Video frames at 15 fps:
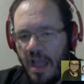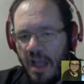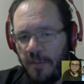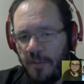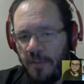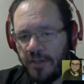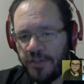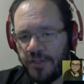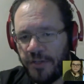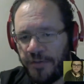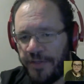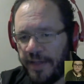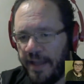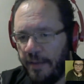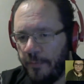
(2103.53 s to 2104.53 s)
much do you
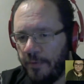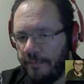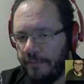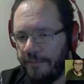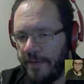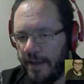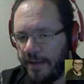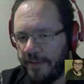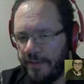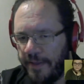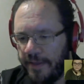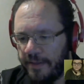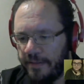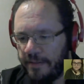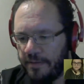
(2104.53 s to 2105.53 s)
think it will affect
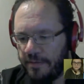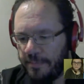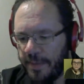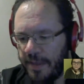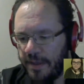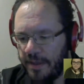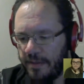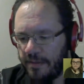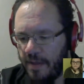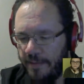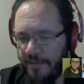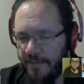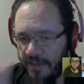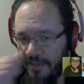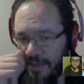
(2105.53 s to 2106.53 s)
things? Because
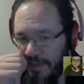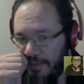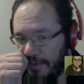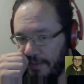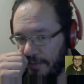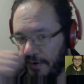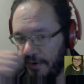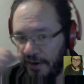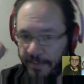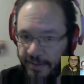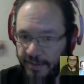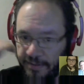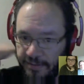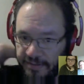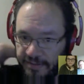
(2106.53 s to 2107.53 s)
obviously this
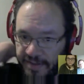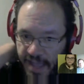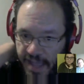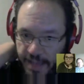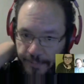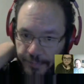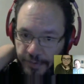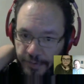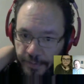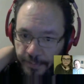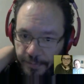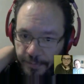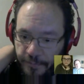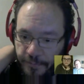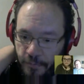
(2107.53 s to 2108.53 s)
tournament taped
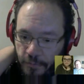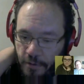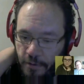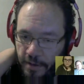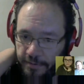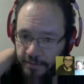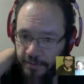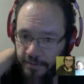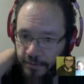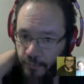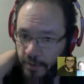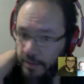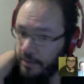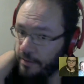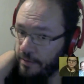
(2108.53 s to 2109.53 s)
before Austin's
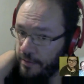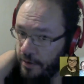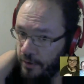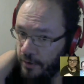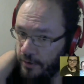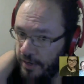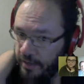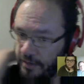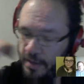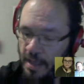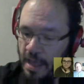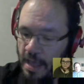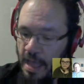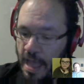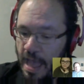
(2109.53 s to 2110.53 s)
run started.
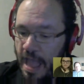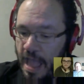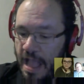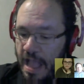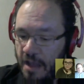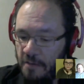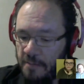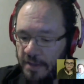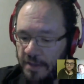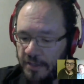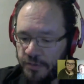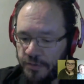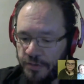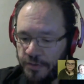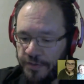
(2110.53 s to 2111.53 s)
How
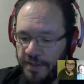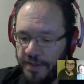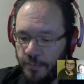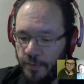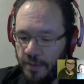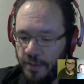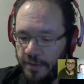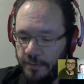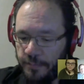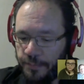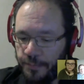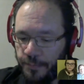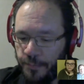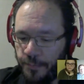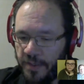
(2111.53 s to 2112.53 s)
much do you think will
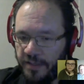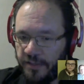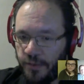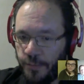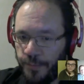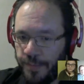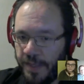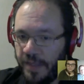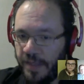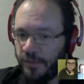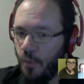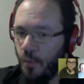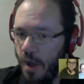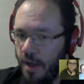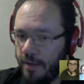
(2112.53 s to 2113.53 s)
it to be
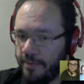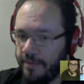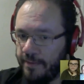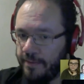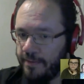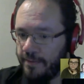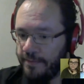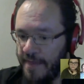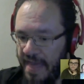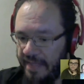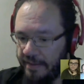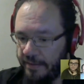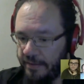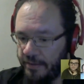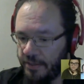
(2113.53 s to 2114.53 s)
to Austin's
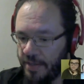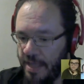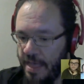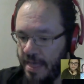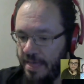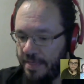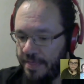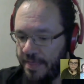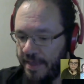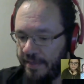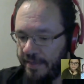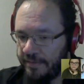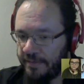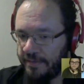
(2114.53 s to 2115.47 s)
advantage that